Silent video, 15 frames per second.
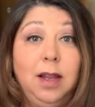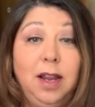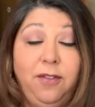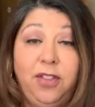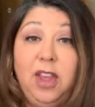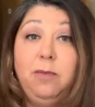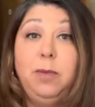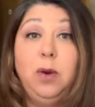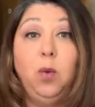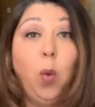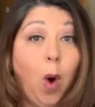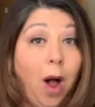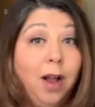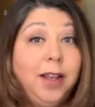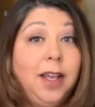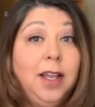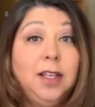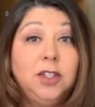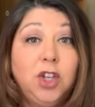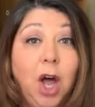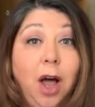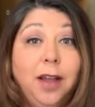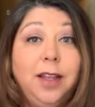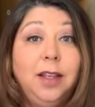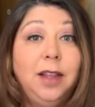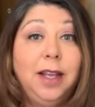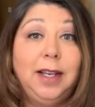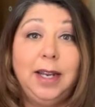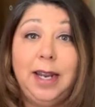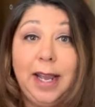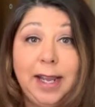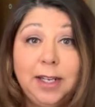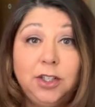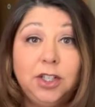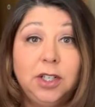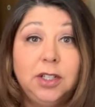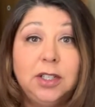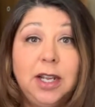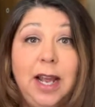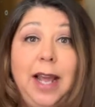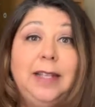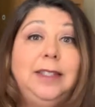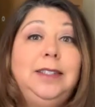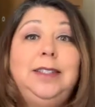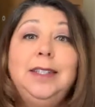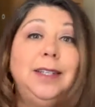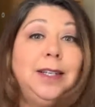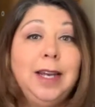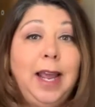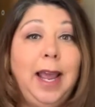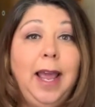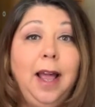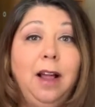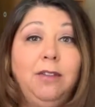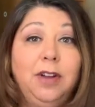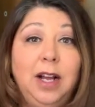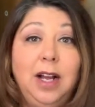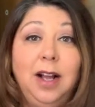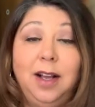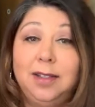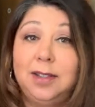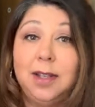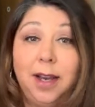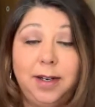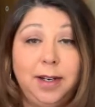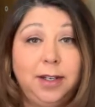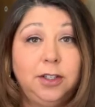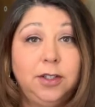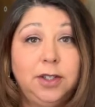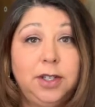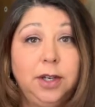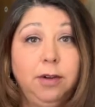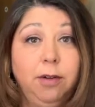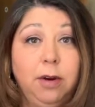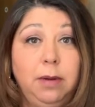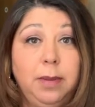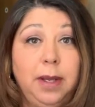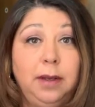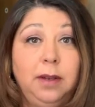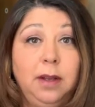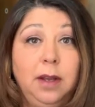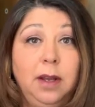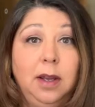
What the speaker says: if they've been walking and talking like an agent and didn't have a signed agency agreement.